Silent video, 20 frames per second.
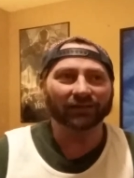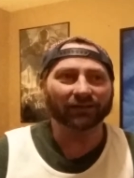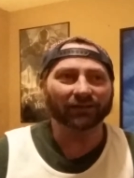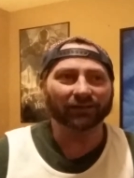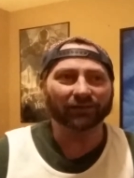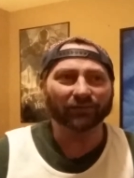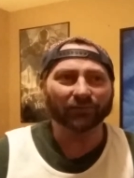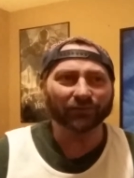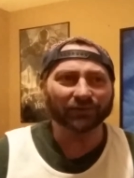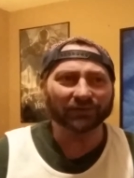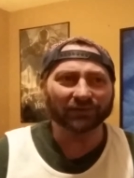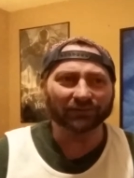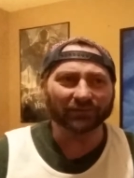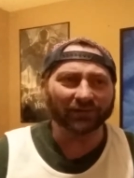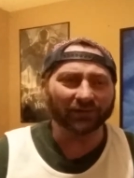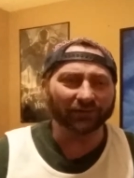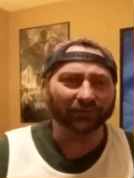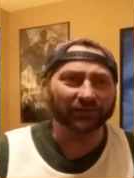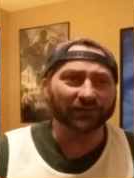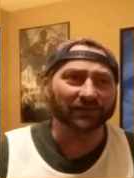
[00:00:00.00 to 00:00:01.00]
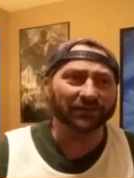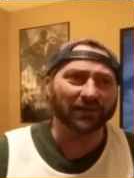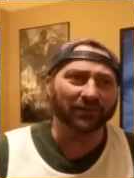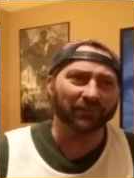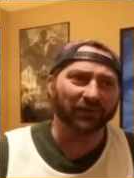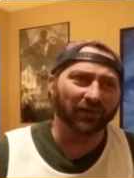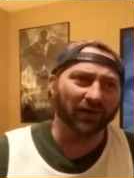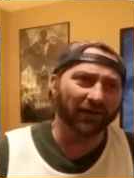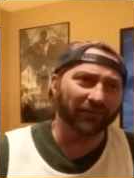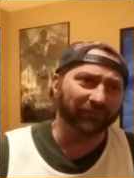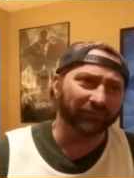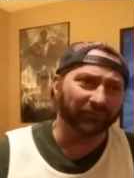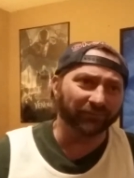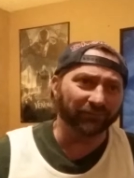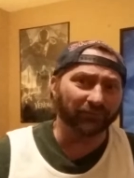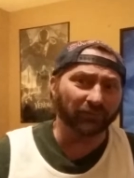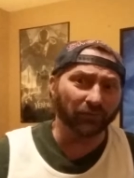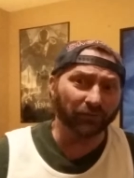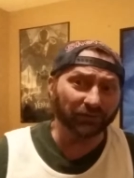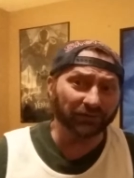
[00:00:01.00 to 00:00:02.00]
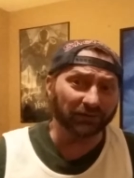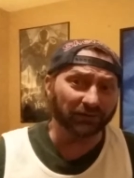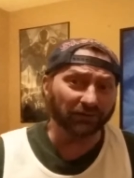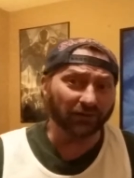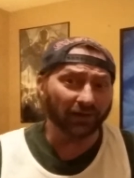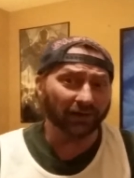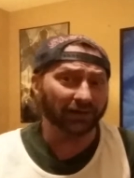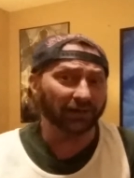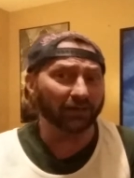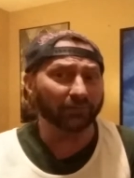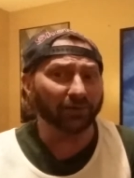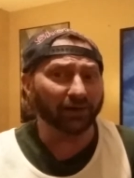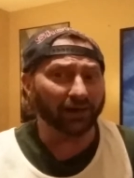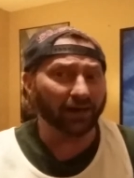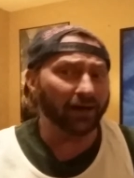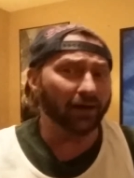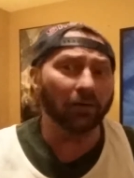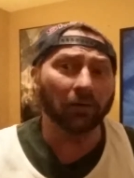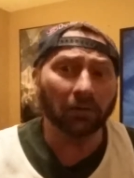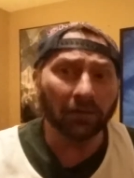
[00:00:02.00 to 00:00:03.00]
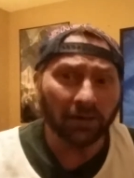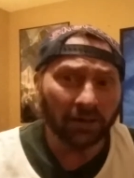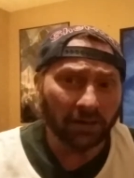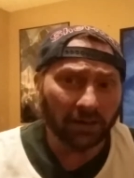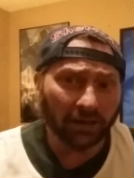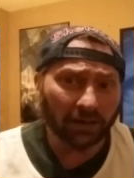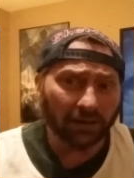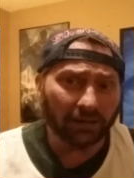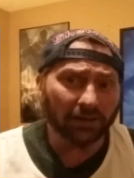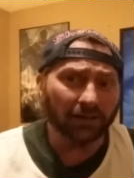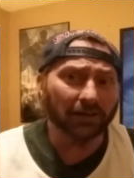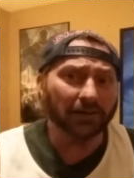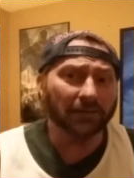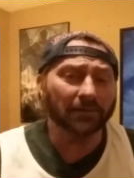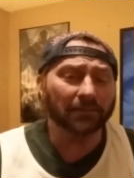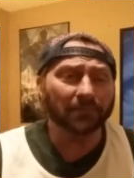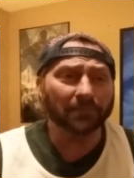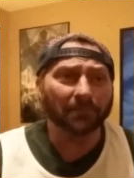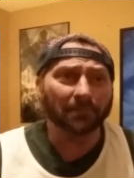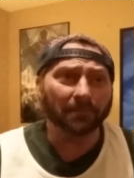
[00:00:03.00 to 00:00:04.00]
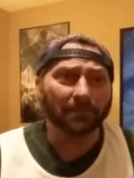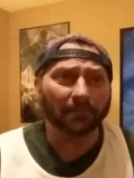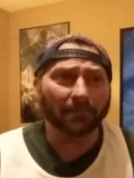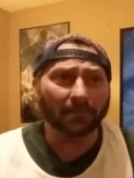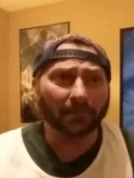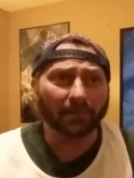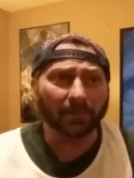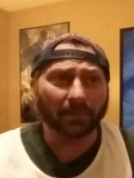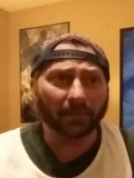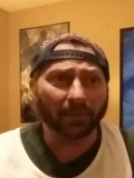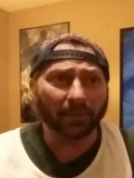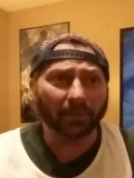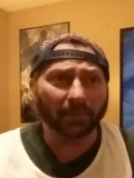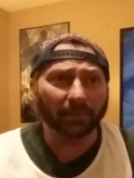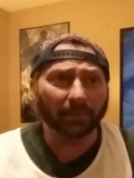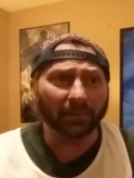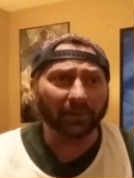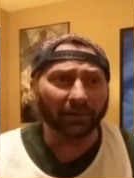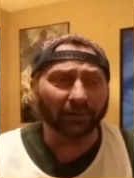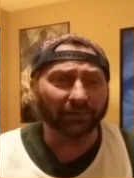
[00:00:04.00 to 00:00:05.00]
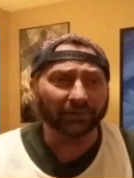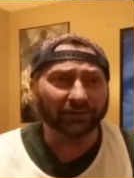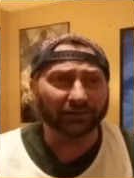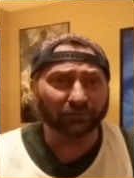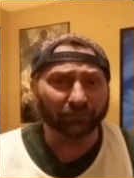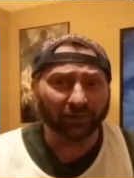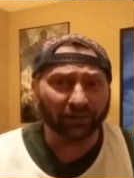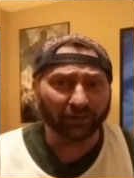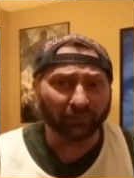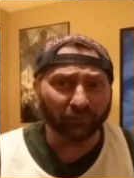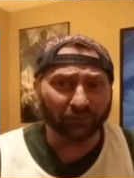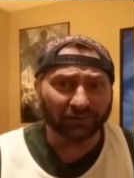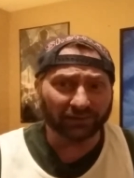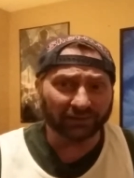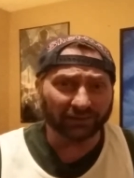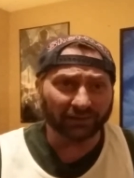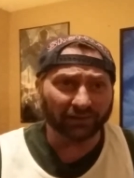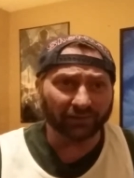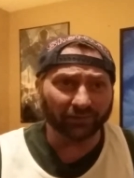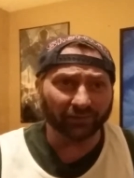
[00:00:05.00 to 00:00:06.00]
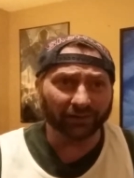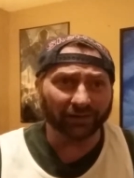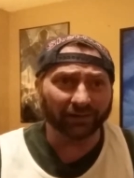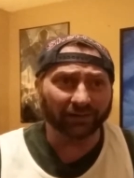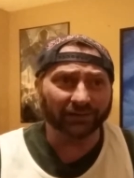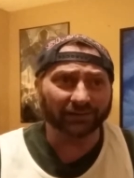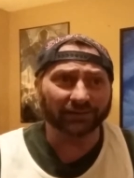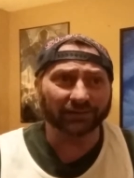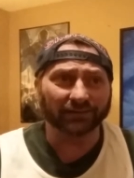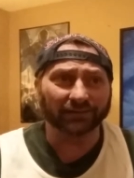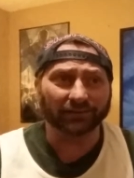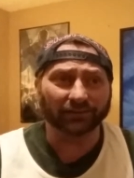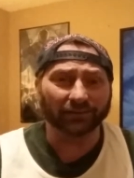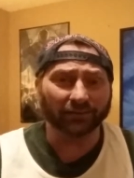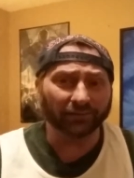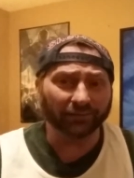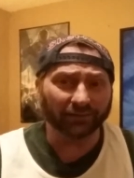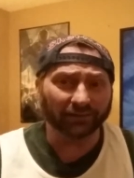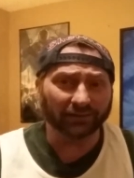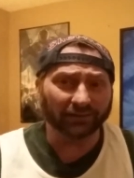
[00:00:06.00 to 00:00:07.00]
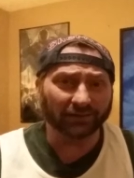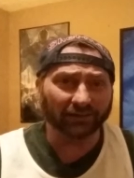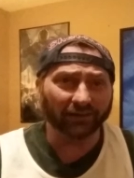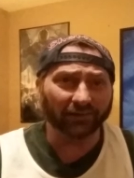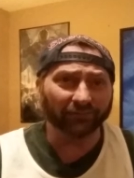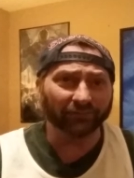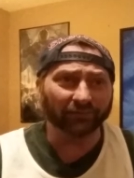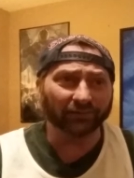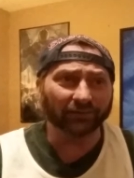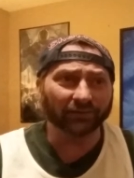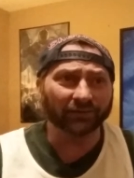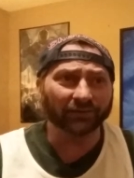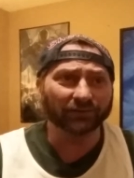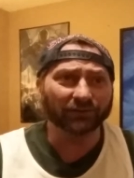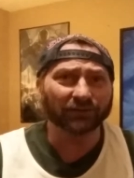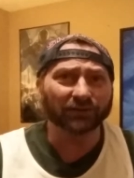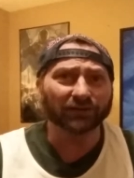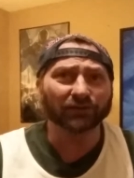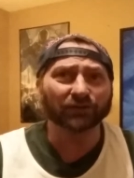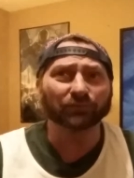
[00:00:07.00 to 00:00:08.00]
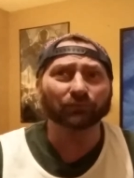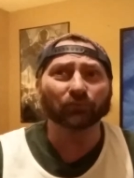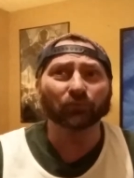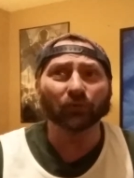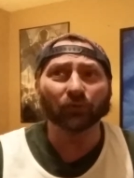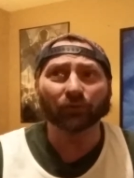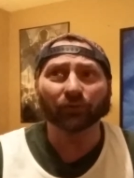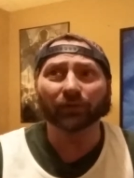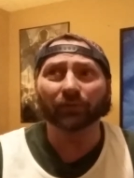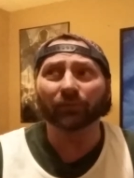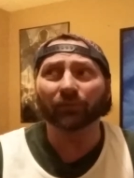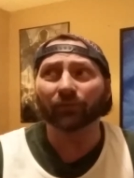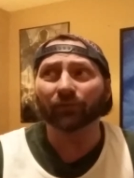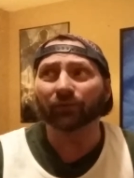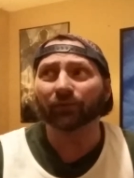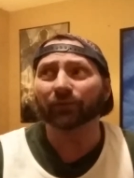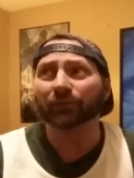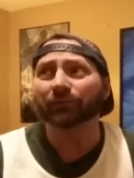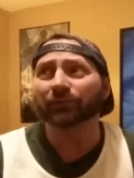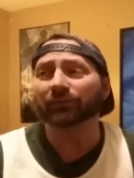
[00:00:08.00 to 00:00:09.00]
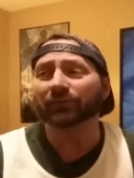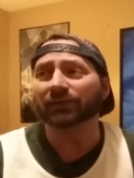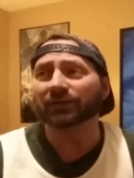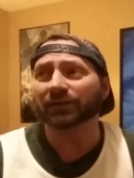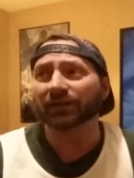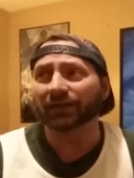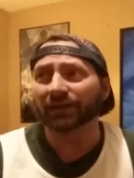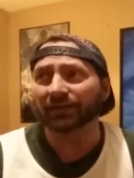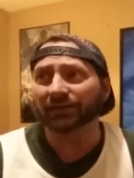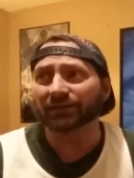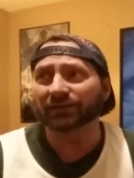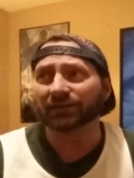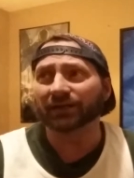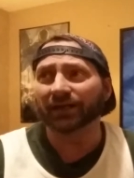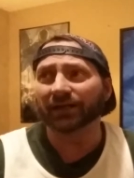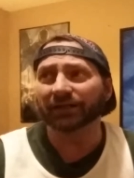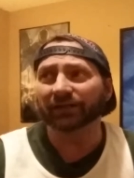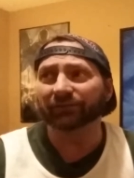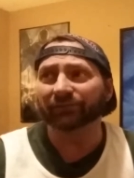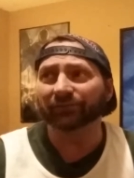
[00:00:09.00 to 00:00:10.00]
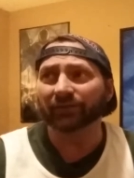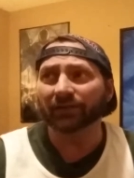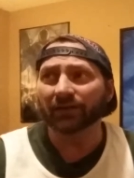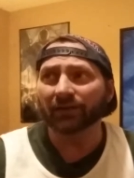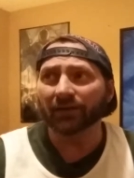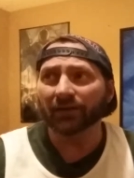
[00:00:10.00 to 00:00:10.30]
Uh, Coulson, you know, this coming off of Coulson talking about how, uh, you know, he doesn't want any more secrets and all this stuff. And, you know, just there's more and more things kind of